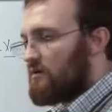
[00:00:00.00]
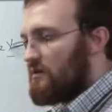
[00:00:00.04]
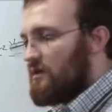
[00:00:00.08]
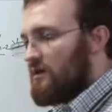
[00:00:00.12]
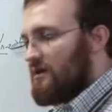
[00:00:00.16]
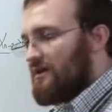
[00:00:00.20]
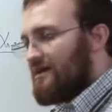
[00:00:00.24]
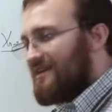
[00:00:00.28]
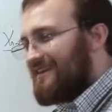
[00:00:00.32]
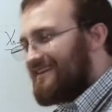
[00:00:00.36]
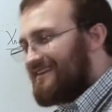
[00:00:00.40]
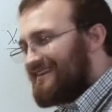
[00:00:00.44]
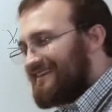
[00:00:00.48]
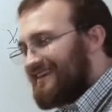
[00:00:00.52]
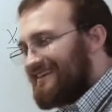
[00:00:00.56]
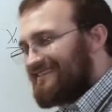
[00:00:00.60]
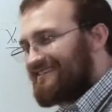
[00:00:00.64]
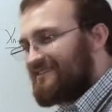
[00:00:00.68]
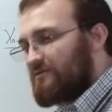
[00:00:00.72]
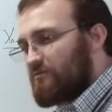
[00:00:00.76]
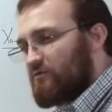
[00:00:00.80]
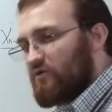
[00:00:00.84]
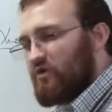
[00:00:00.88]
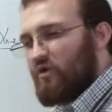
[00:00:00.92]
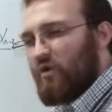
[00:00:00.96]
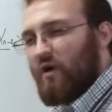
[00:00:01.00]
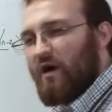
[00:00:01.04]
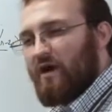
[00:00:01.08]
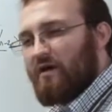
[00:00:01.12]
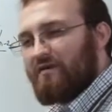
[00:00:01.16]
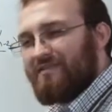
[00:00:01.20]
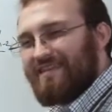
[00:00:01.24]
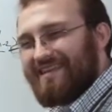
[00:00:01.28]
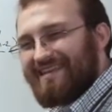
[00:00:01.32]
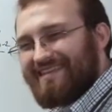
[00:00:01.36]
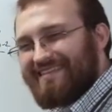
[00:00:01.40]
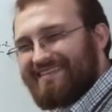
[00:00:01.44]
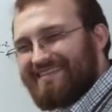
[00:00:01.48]
that it doesn't
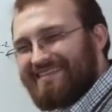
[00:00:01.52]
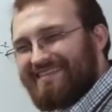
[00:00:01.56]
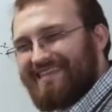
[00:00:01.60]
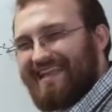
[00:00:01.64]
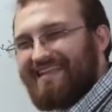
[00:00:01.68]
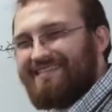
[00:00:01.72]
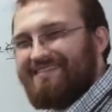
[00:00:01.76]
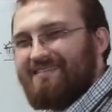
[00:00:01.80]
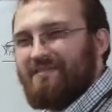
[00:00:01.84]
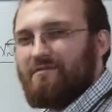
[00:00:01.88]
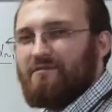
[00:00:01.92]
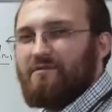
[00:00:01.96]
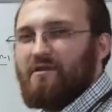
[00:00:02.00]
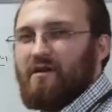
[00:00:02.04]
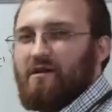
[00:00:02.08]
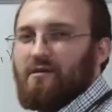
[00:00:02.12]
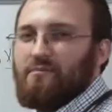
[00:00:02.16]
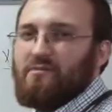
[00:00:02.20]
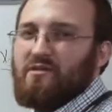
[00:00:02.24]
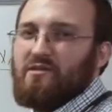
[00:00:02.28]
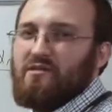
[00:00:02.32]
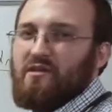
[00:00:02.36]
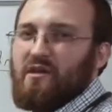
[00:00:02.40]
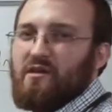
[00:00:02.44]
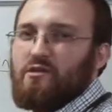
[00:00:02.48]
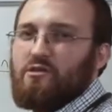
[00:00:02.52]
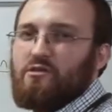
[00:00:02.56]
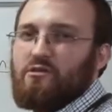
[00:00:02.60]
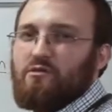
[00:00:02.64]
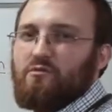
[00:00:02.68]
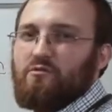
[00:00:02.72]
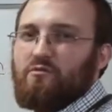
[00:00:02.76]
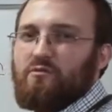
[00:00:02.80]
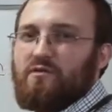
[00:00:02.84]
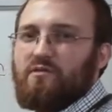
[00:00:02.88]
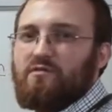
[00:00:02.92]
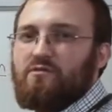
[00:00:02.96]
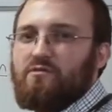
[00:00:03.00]
require the extensive
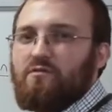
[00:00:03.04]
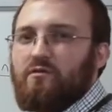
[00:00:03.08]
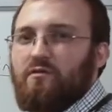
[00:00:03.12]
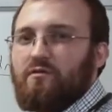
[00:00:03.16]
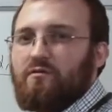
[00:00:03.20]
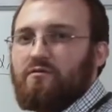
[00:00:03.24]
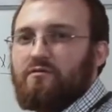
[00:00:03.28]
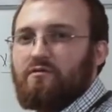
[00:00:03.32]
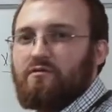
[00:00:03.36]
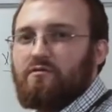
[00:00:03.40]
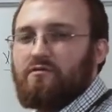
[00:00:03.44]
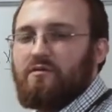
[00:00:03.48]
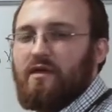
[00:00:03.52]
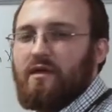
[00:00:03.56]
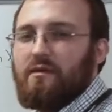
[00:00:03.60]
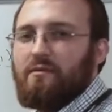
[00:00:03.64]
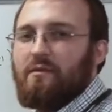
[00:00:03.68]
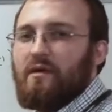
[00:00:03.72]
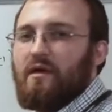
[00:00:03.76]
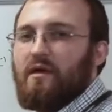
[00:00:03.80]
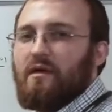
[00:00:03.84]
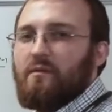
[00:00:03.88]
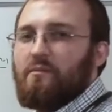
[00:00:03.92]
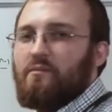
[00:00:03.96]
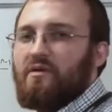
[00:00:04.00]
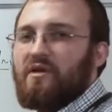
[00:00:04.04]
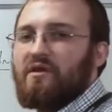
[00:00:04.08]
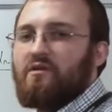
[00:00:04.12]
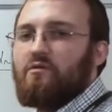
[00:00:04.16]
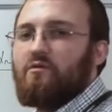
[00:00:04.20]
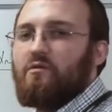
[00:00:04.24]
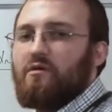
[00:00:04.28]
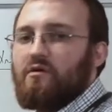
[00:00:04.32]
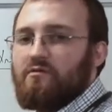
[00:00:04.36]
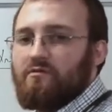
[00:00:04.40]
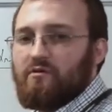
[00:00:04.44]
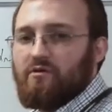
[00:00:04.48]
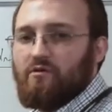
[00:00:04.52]
computational resources that
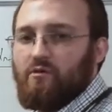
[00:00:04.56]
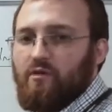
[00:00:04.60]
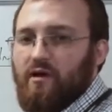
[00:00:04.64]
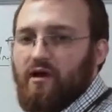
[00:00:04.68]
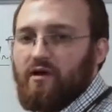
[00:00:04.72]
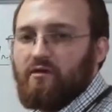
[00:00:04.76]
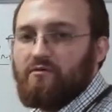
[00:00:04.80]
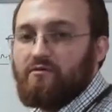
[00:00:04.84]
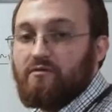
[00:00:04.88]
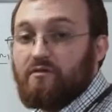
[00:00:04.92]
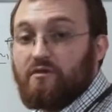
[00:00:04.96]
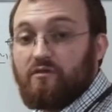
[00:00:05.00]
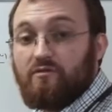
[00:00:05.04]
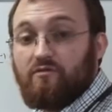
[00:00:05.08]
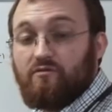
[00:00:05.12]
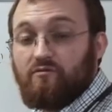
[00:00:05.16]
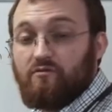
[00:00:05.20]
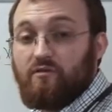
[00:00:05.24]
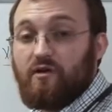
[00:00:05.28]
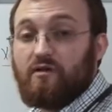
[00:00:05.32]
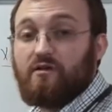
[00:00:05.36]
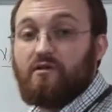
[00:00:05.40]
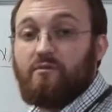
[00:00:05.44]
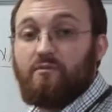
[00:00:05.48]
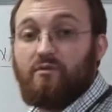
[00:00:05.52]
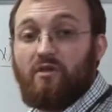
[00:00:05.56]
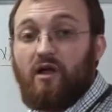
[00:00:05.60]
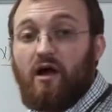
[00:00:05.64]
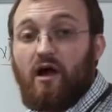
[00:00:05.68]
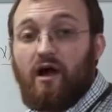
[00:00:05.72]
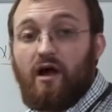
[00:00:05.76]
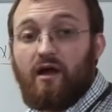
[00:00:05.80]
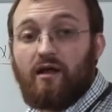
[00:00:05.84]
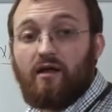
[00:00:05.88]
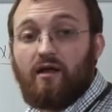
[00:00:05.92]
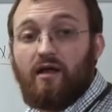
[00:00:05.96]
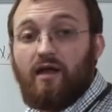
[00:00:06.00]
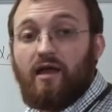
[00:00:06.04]
Bitcoin requires to construct a
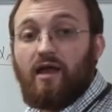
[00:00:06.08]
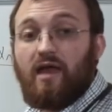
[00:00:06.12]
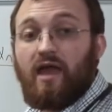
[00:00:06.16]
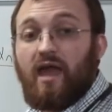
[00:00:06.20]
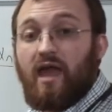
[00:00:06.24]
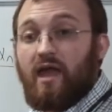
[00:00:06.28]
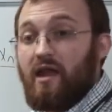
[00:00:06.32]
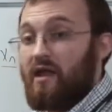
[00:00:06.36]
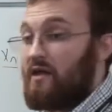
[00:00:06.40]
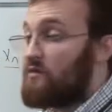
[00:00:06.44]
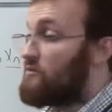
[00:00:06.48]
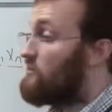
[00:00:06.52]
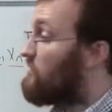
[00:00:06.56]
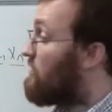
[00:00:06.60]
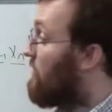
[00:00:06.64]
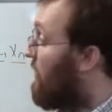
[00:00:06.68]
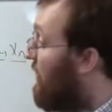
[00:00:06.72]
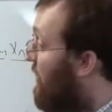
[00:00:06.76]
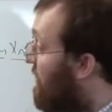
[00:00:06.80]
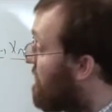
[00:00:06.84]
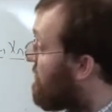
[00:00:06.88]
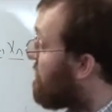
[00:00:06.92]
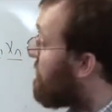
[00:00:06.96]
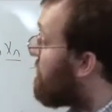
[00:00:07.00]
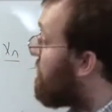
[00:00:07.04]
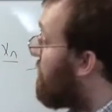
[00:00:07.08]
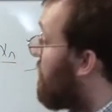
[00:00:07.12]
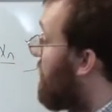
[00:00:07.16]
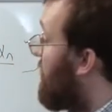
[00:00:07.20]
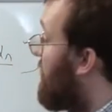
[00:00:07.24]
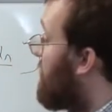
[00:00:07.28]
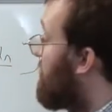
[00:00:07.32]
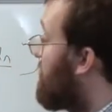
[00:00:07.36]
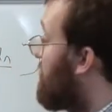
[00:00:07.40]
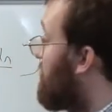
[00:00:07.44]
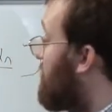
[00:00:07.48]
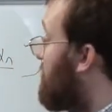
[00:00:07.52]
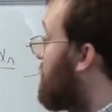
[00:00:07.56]
block. And as a
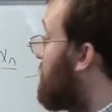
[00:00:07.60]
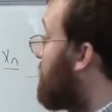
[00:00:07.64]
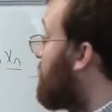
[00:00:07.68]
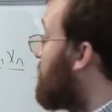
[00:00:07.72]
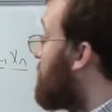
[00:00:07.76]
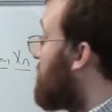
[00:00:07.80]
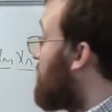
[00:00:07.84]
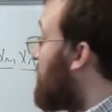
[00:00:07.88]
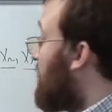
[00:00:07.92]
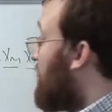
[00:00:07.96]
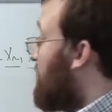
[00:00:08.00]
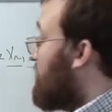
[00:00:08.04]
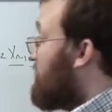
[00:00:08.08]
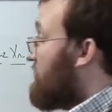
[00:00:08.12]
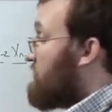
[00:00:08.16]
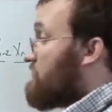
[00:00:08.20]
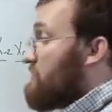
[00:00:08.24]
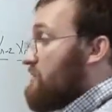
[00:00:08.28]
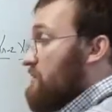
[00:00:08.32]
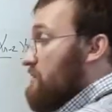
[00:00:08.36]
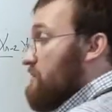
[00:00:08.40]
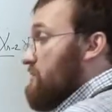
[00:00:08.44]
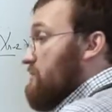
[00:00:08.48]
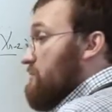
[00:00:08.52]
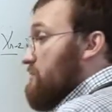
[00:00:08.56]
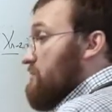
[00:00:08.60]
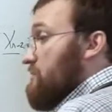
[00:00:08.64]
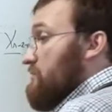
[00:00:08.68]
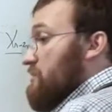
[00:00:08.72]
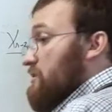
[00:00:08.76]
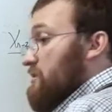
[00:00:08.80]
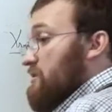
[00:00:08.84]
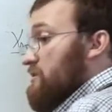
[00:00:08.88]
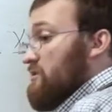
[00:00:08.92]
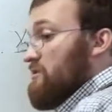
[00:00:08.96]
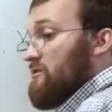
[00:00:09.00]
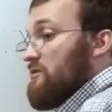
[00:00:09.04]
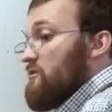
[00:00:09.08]
consequence, this system is
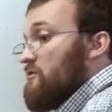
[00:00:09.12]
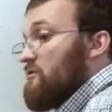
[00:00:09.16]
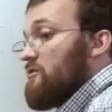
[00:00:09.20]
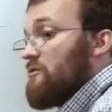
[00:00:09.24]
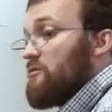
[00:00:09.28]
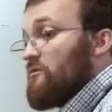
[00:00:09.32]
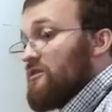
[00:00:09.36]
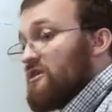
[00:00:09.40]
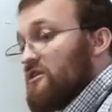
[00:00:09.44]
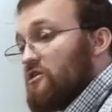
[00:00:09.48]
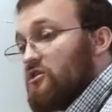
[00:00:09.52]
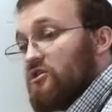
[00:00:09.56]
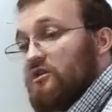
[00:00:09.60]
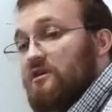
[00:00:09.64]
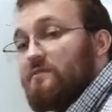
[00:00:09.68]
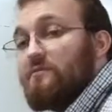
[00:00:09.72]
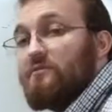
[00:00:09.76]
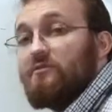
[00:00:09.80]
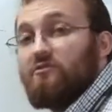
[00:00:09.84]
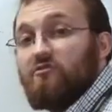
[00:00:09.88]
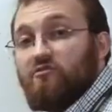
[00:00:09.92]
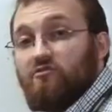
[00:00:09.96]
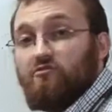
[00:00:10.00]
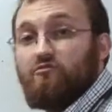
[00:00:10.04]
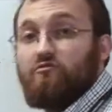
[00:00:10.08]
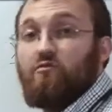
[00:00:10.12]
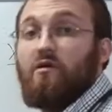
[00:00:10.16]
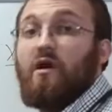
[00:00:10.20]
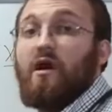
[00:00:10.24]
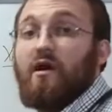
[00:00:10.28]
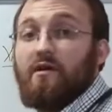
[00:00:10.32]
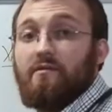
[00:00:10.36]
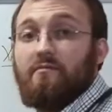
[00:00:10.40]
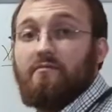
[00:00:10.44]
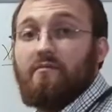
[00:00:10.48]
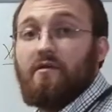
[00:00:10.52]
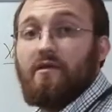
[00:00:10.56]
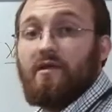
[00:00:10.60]
considerably cheaper to
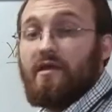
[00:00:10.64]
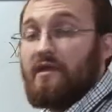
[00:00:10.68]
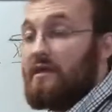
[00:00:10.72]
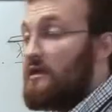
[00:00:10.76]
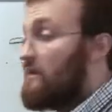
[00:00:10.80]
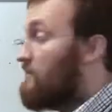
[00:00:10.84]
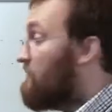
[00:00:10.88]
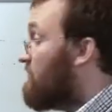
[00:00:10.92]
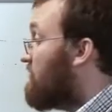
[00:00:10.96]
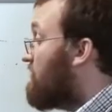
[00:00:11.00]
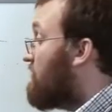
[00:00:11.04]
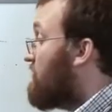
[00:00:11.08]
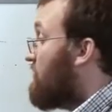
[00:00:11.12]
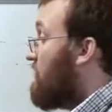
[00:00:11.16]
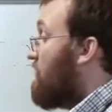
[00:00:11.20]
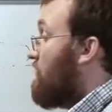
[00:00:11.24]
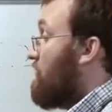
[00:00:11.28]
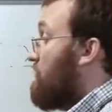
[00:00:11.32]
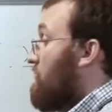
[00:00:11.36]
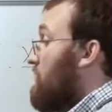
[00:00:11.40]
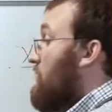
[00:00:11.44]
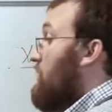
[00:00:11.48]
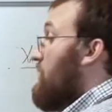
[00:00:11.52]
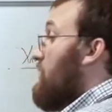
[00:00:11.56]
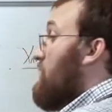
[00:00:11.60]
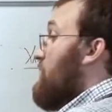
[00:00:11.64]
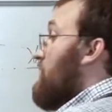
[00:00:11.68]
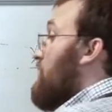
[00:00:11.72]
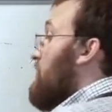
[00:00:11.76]
run, even though